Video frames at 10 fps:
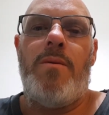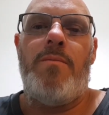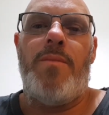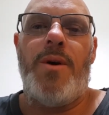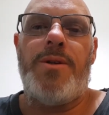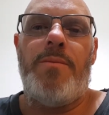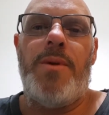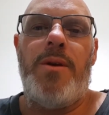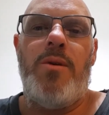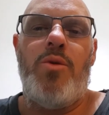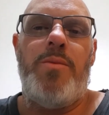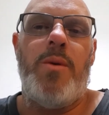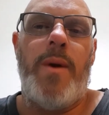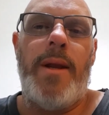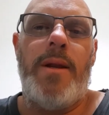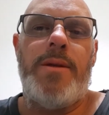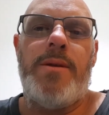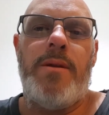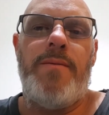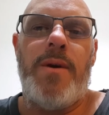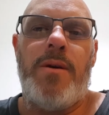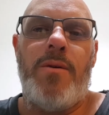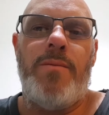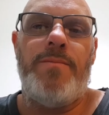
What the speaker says: possibly you would be weightless in the vehicle.